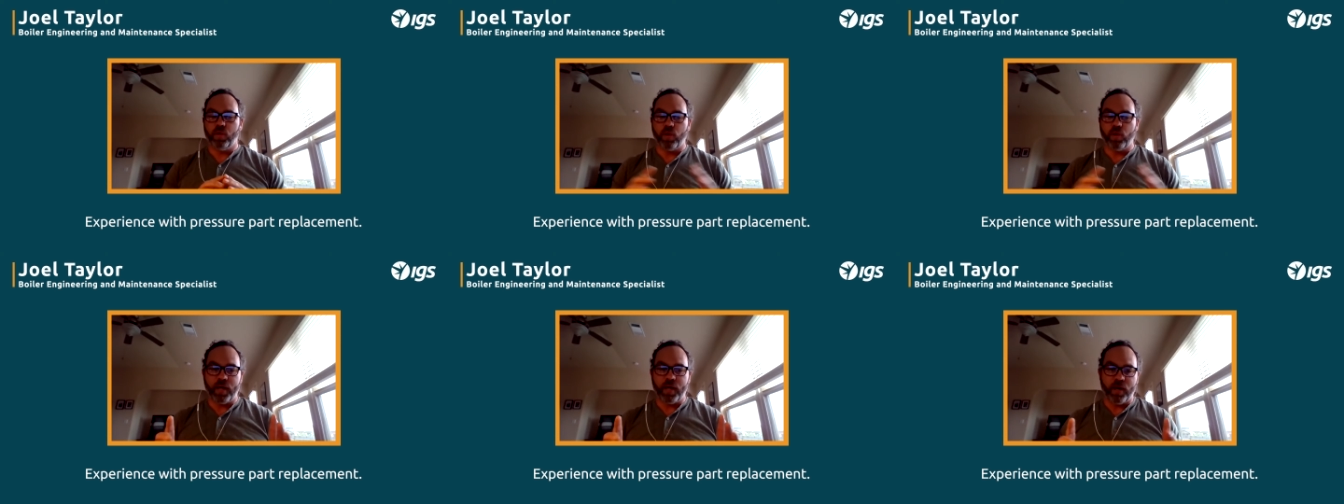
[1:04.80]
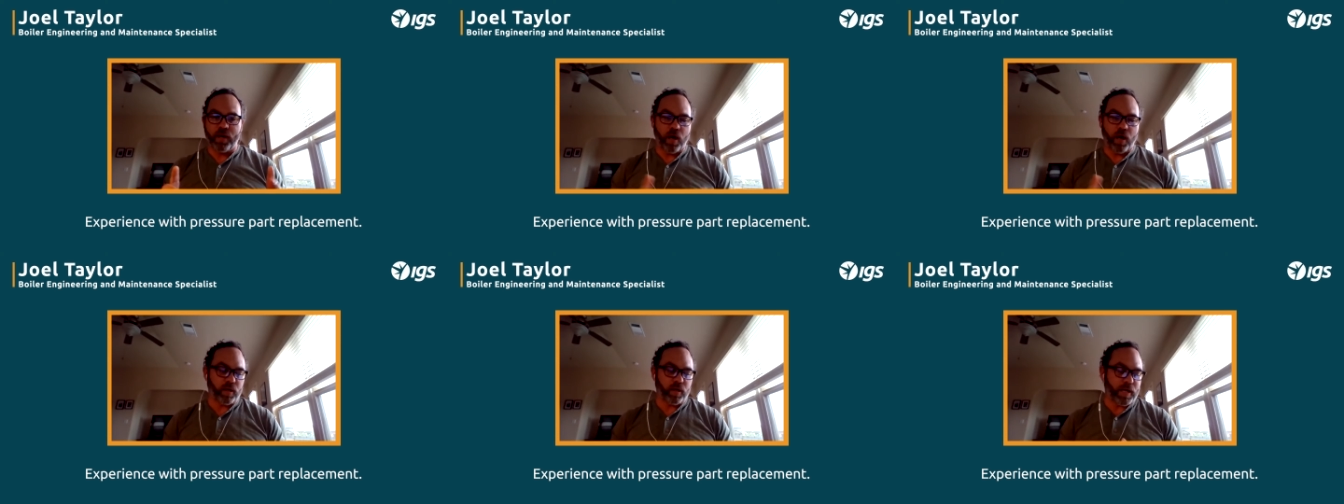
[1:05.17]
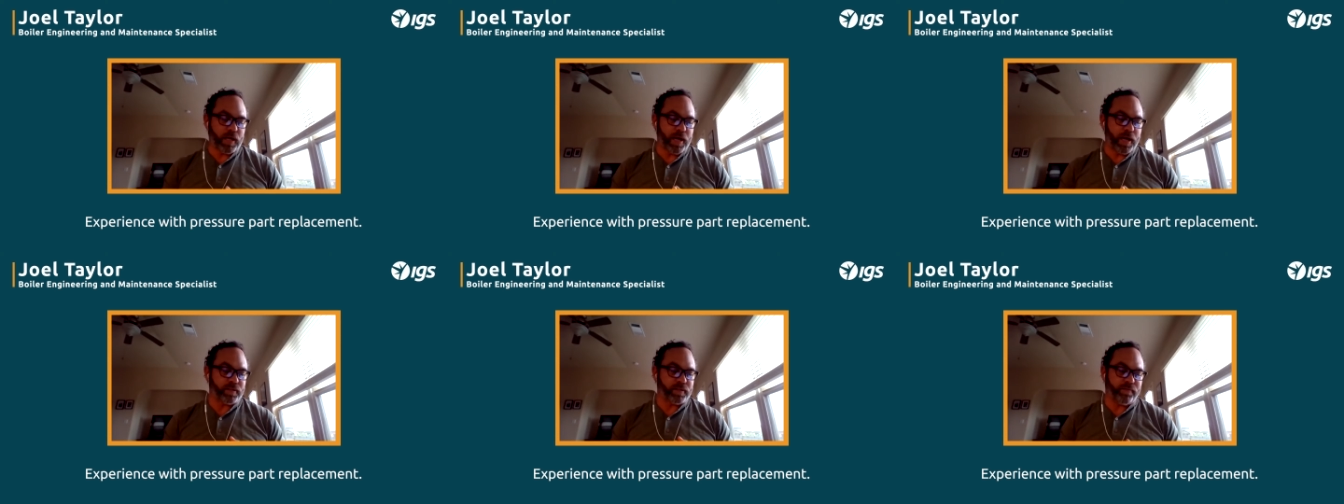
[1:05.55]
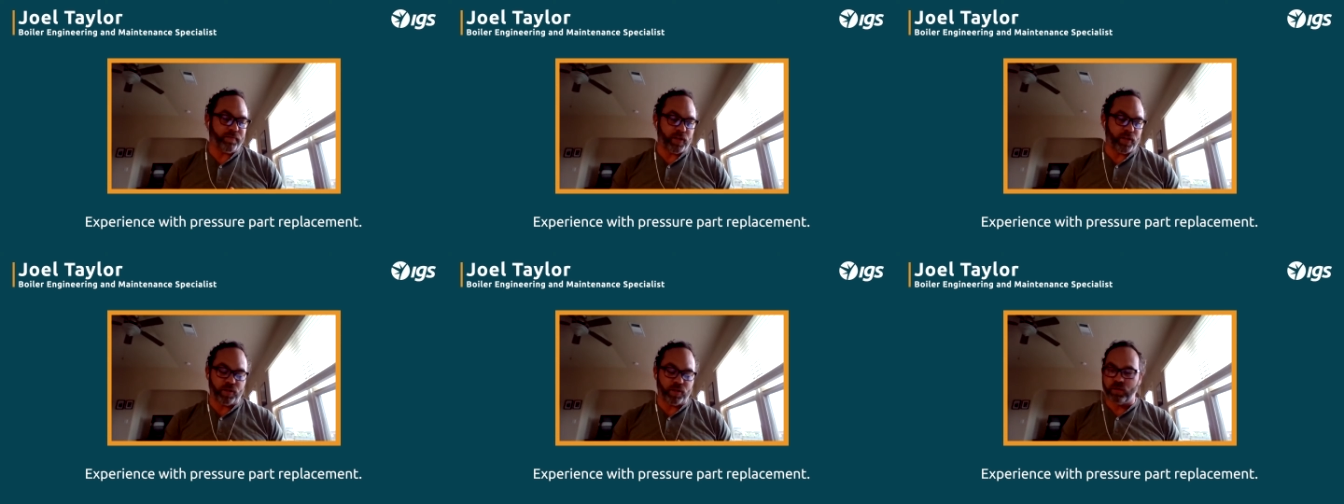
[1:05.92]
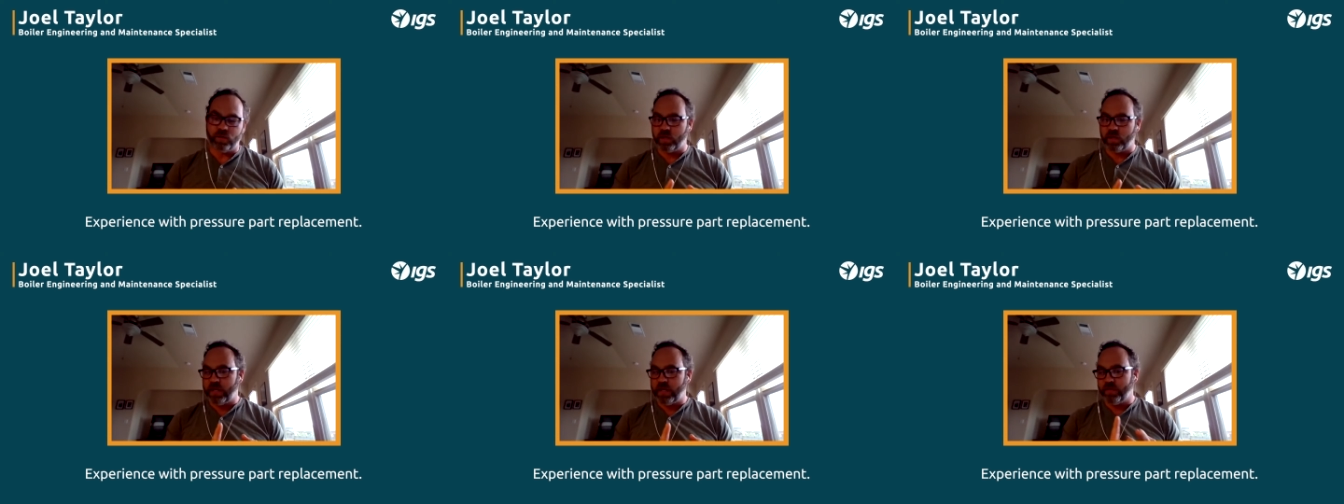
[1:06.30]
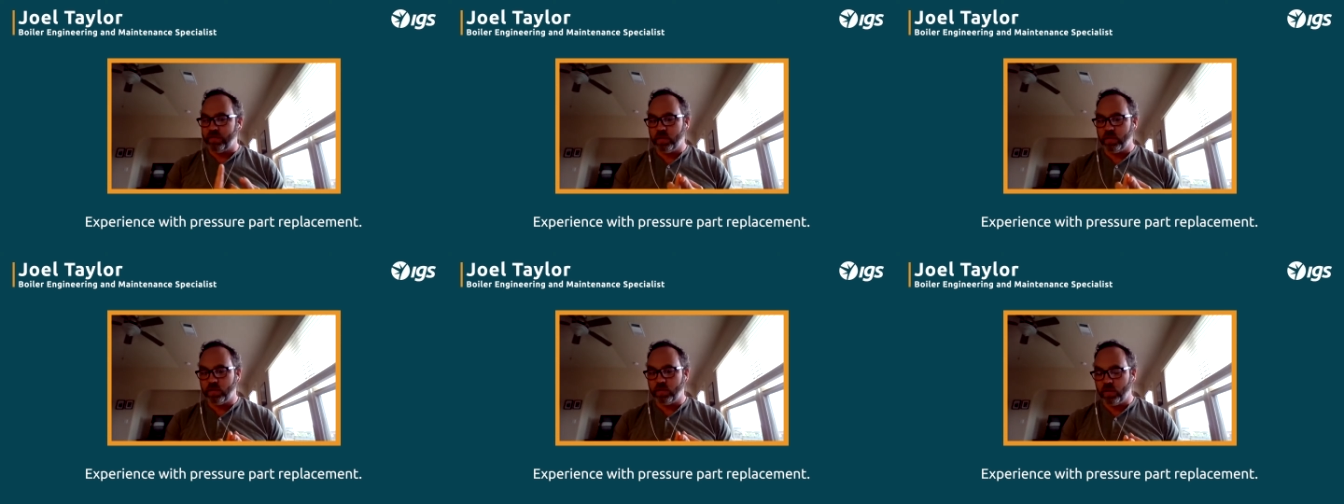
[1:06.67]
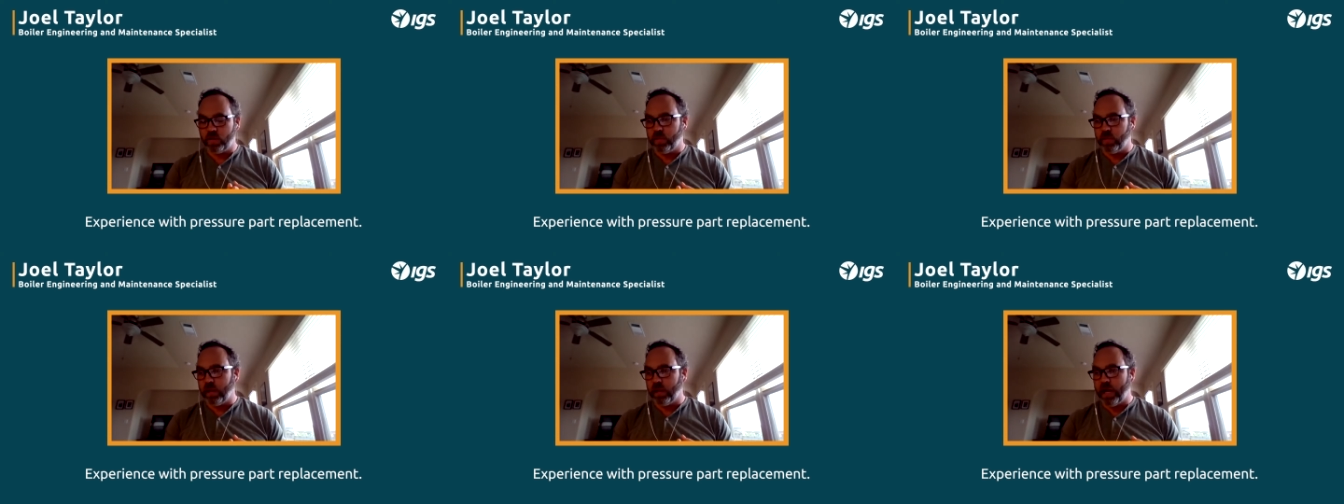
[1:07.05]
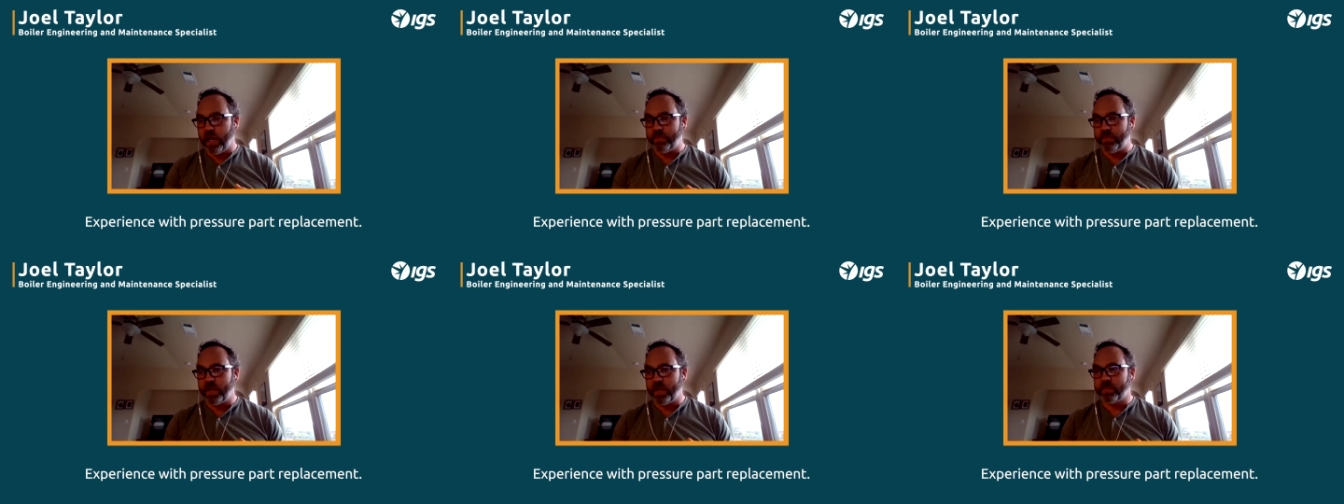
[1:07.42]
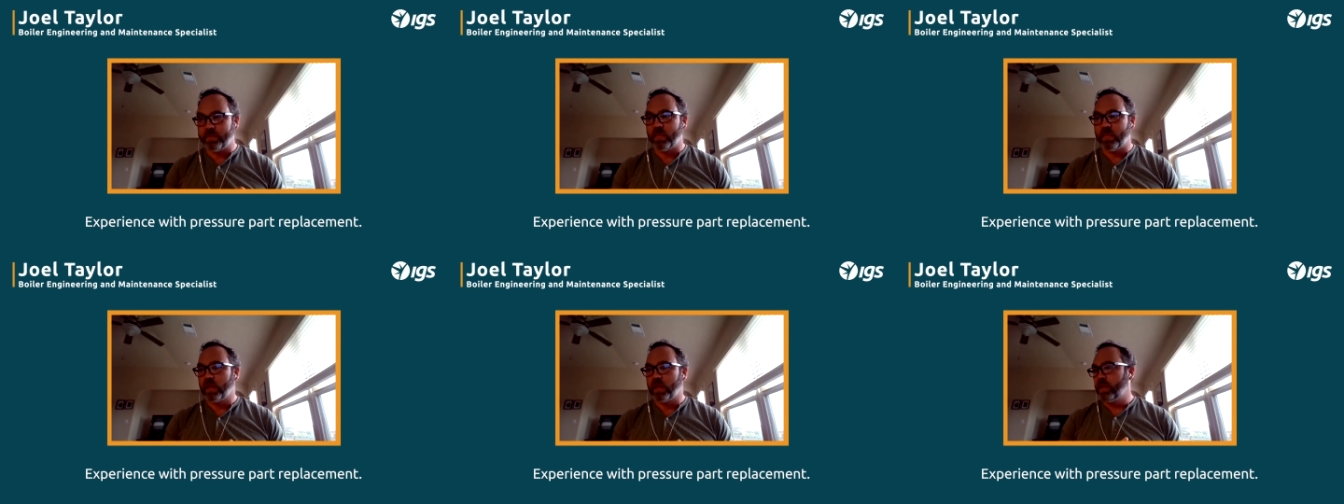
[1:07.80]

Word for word: you run into all kinds of issues because you have to do tube alignment.